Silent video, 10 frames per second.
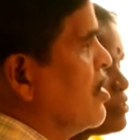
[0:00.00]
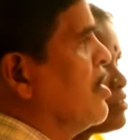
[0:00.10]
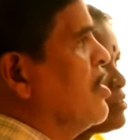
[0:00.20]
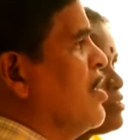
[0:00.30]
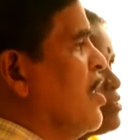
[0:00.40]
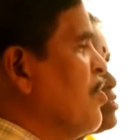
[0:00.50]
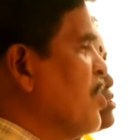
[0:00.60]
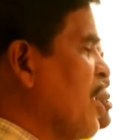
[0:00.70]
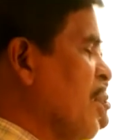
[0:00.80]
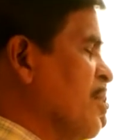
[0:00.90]
running out of
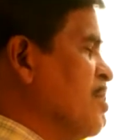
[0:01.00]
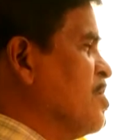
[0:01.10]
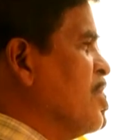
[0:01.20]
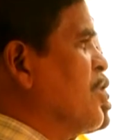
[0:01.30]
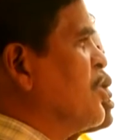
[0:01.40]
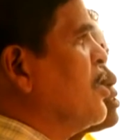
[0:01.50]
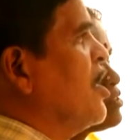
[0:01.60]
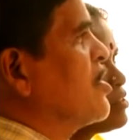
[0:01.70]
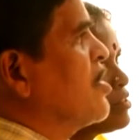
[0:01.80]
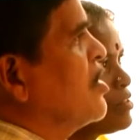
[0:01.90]
money and
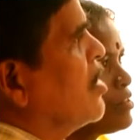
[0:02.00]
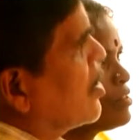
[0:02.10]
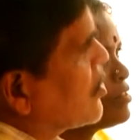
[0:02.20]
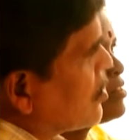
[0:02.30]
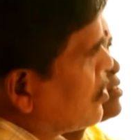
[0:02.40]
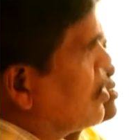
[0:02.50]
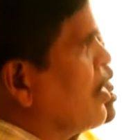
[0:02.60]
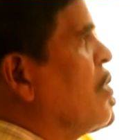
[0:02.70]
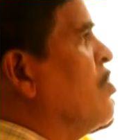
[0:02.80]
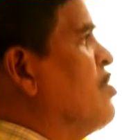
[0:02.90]
resources to
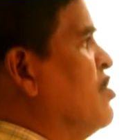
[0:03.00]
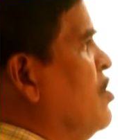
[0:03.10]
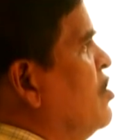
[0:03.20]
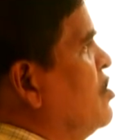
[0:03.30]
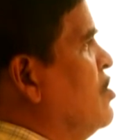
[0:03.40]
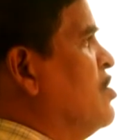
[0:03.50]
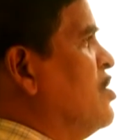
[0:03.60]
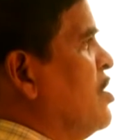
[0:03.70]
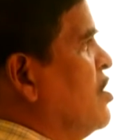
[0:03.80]
support his treatment.